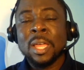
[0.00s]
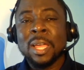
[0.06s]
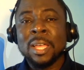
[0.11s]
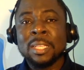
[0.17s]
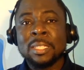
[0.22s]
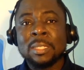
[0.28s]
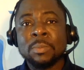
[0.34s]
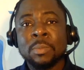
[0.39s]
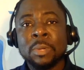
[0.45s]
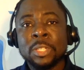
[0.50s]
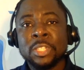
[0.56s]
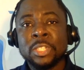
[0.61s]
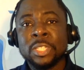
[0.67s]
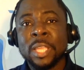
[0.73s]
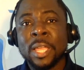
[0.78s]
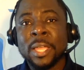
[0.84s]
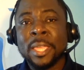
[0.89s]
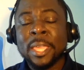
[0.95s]
as much
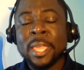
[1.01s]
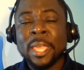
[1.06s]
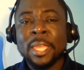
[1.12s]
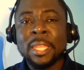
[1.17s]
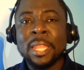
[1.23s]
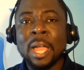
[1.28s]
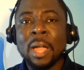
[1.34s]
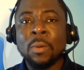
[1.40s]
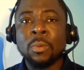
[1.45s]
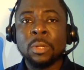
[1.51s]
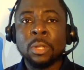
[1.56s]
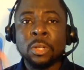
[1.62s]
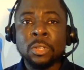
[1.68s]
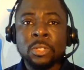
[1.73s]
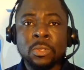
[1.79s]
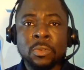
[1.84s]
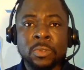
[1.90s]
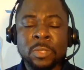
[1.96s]
as i can i will
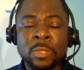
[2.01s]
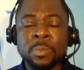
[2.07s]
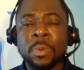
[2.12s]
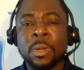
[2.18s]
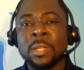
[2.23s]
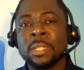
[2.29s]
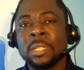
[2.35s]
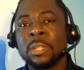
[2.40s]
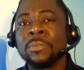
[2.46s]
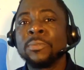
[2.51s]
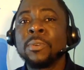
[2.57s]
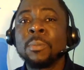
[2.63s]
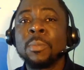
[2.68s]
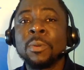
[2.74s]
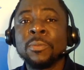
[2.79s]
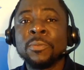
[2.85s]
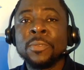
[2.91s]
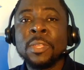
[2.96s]
also respond in the
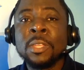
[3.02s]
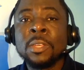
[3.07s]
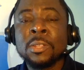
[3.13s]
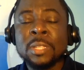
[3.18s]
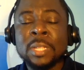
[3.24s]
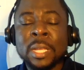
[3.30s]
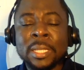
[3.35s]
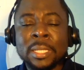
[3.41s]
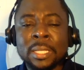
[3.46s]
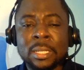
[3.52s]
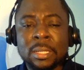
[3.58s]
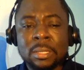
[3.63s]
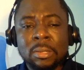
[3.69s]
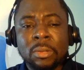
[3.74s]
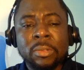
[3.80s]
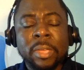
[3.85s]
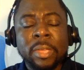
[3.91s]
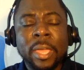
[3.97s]
form of videos like
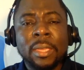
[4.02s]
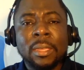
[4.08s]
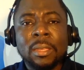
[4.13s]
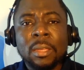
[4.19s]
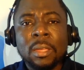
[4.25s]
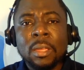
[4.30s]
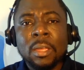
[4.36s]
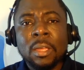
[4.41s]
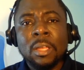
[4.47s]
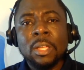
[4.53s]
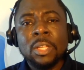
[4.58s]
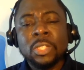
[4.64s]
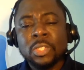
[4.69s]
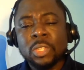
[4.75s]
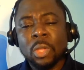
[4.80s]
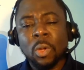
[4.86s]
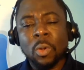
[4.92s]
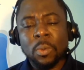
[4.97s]
this okay
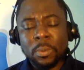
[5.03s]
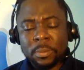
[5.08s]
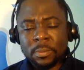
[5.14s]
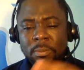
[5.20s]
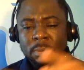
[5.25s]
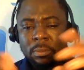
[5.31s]
so